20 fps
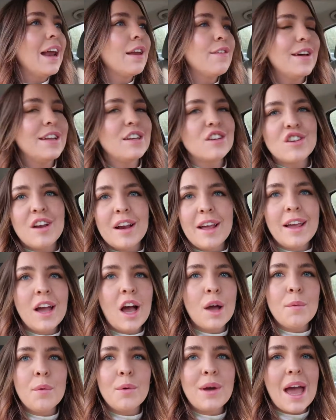and eventually
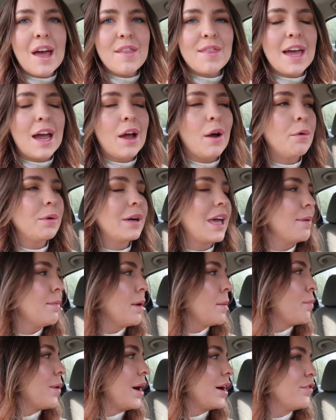I will get there, I will get
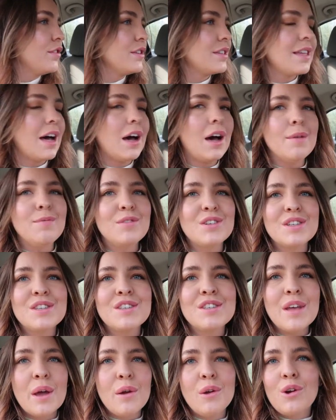my breakfast that I'm just
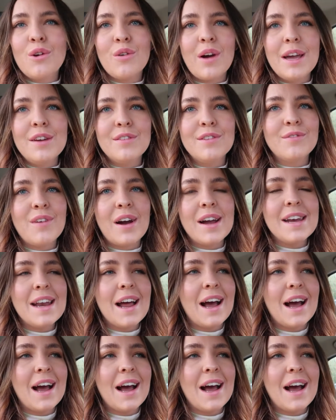so craving right